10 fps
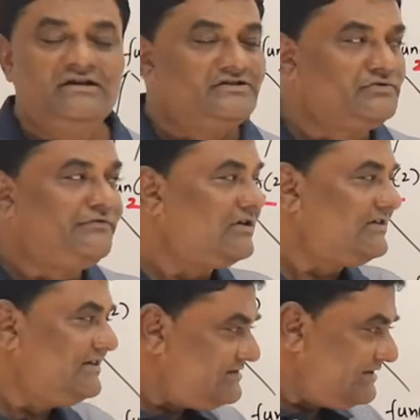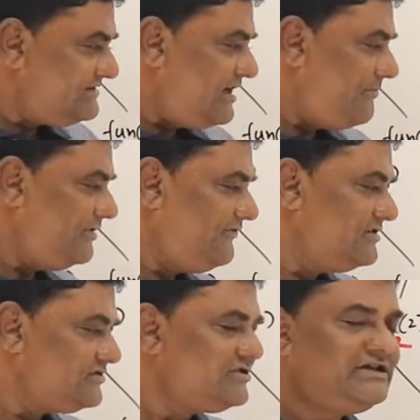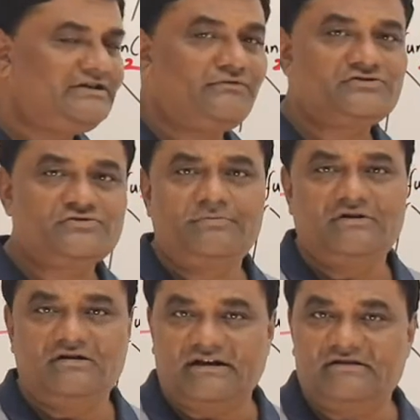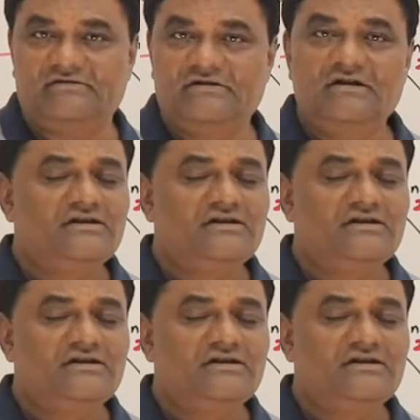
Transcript: So for this example function, it was 2 power n.